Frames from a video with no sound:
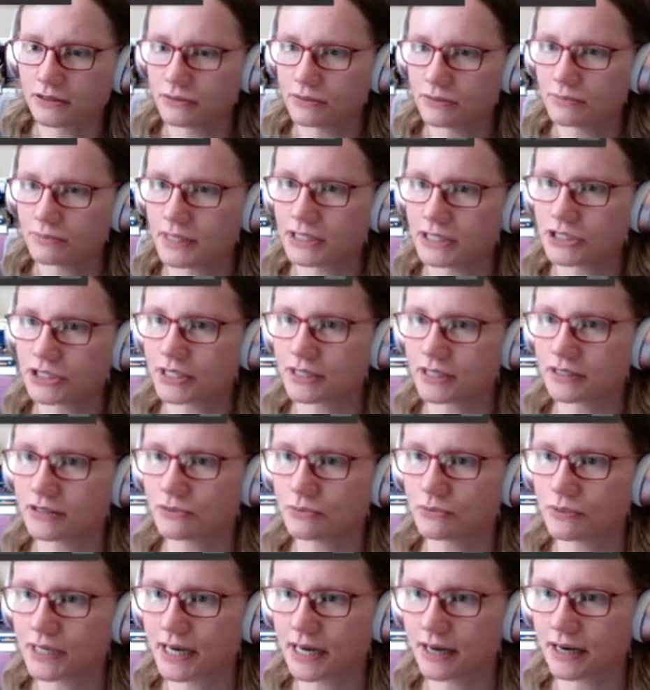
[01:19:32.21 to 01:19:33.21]
you'd
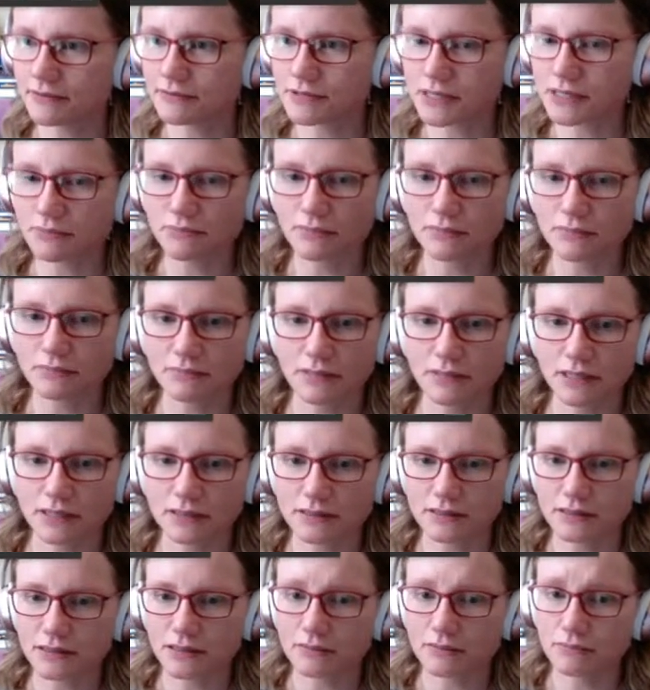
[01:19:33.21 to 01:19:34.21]
mentioned we have some
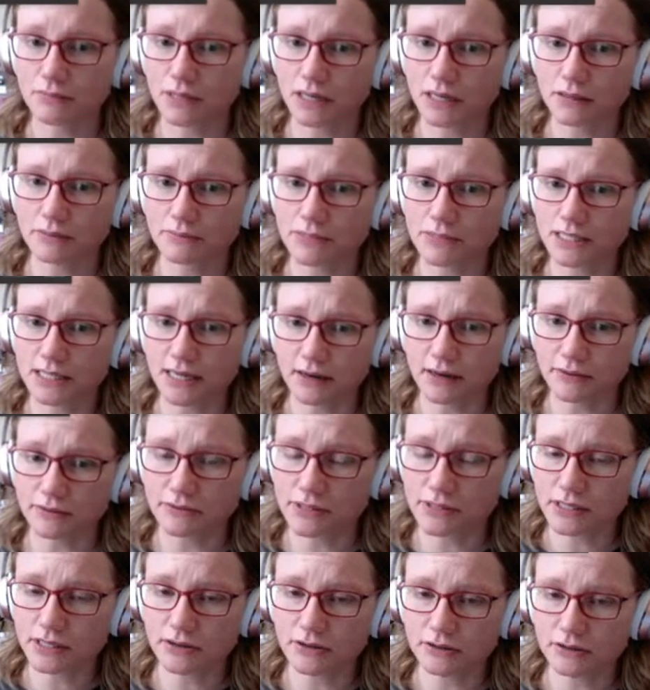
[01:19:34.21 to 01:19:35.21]

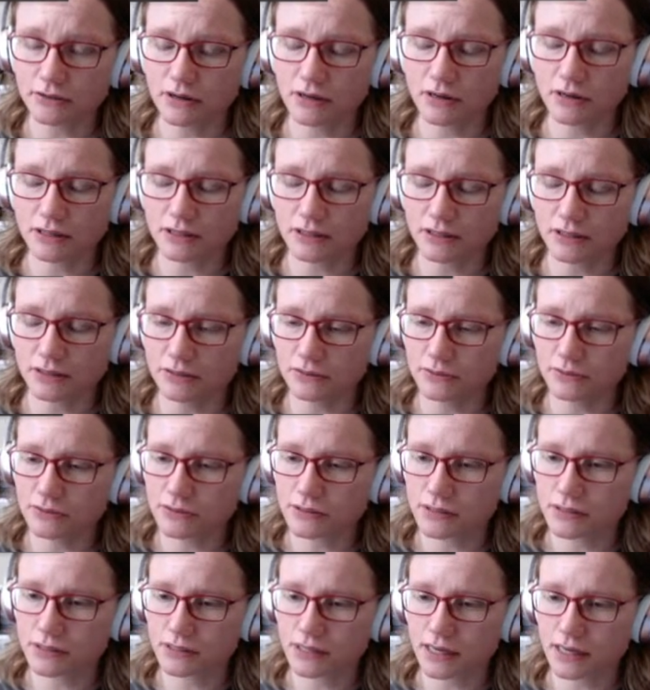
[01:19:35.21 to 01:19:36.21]
sounds that are not
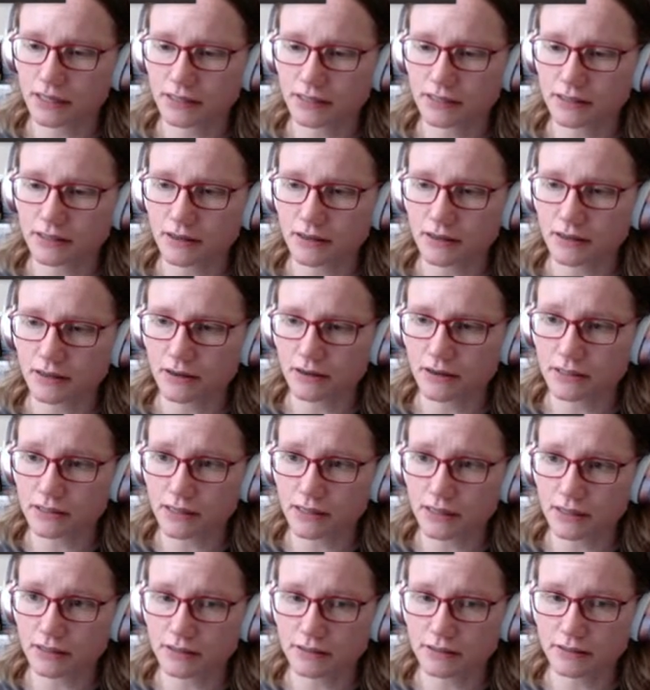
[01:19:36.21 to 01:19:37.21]
used as
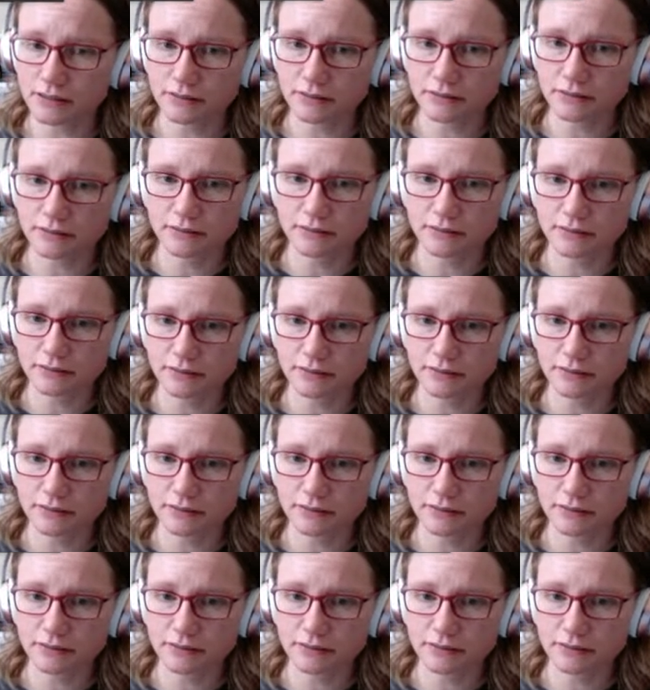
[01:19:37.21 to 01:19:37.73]
onsets